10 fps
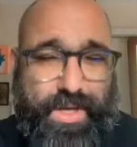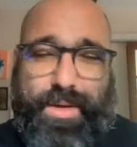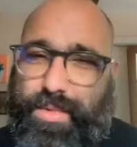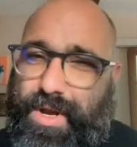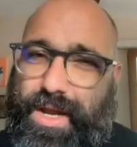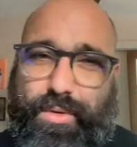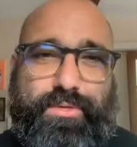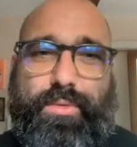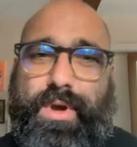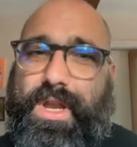But I always
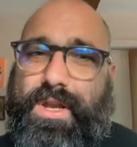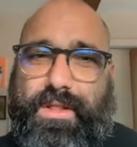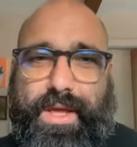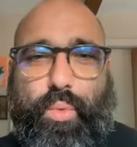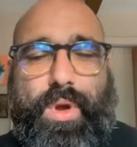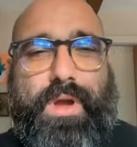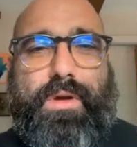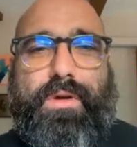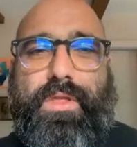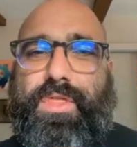run into like
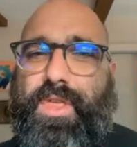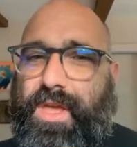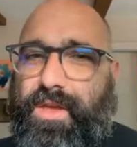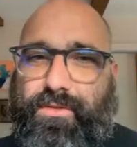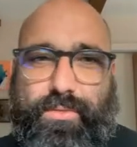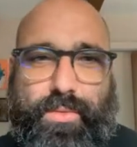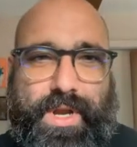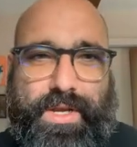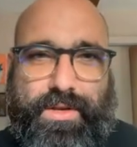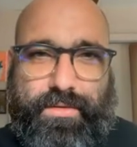weird things when I
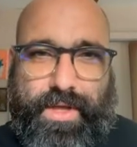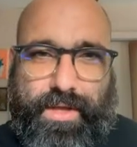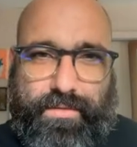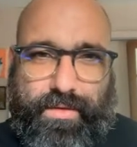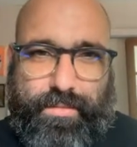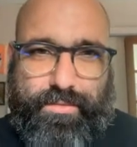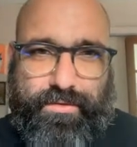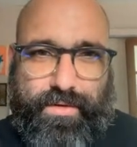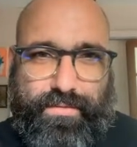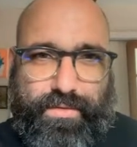do that, so I'm just
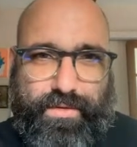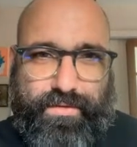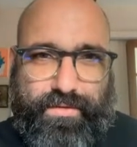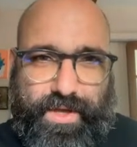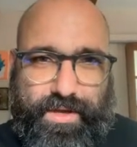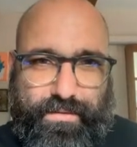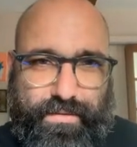gonna, for the sake of